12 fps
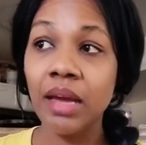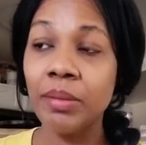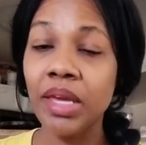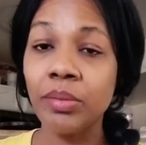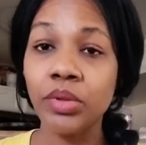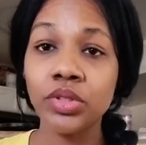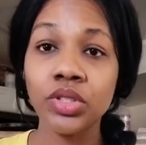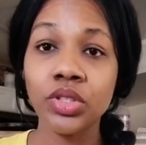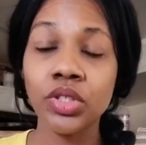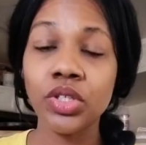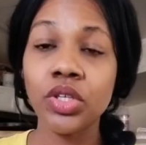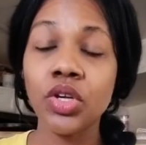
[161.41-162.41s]
I'm able
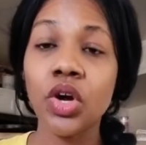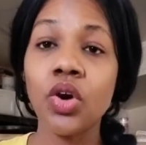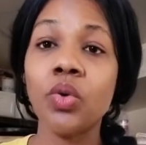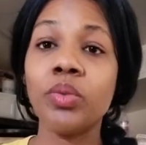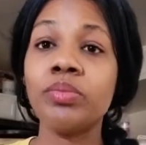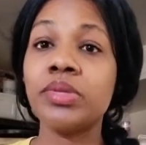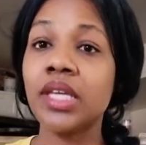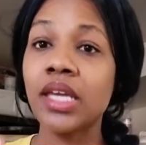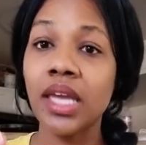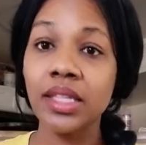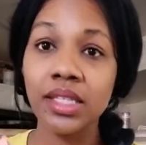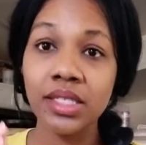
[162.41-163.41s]
to, you know,
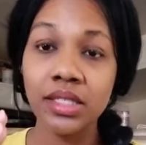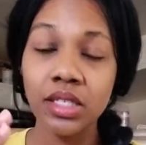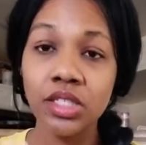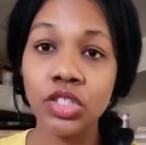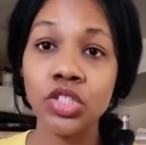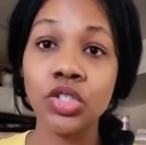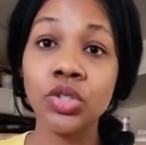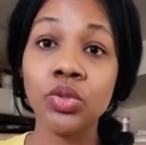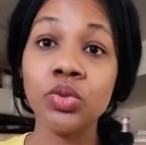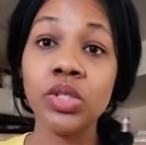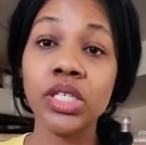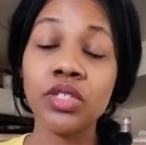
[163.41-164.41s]
say, hey, this is a to
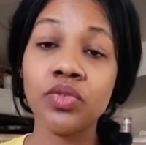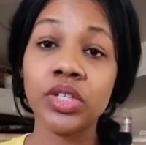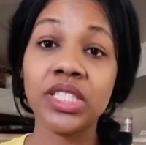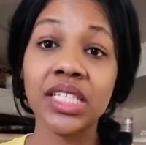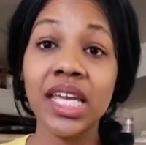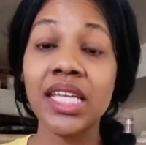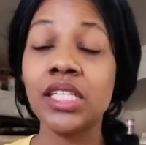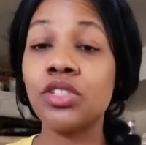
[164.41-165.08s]
do list for today.